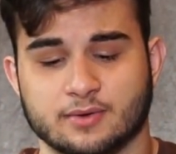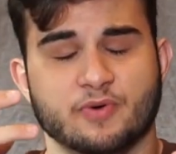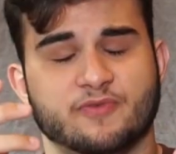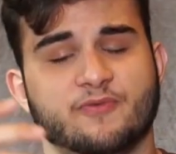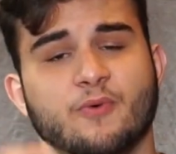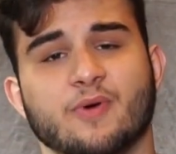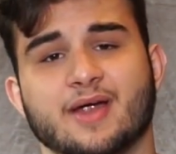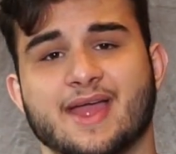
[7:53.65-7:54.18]

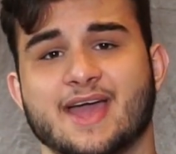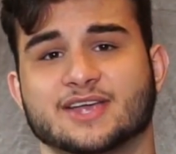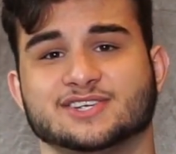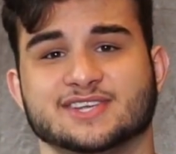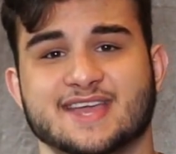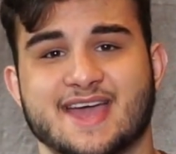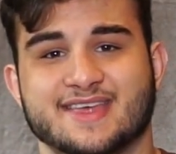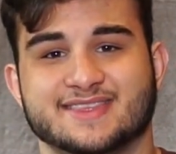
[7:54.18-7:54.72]
Before I
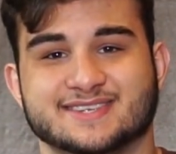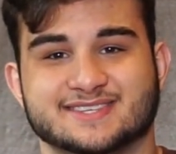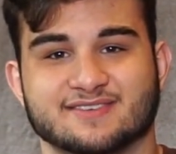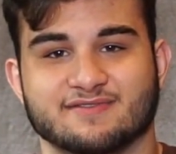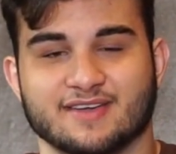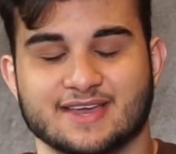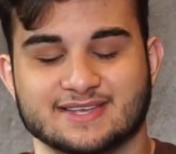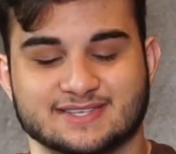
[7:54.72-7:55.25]
actually had this
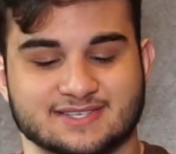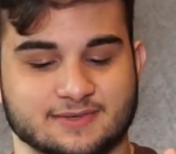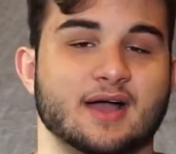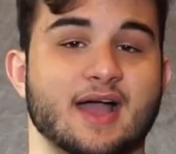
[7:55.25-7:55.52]
device,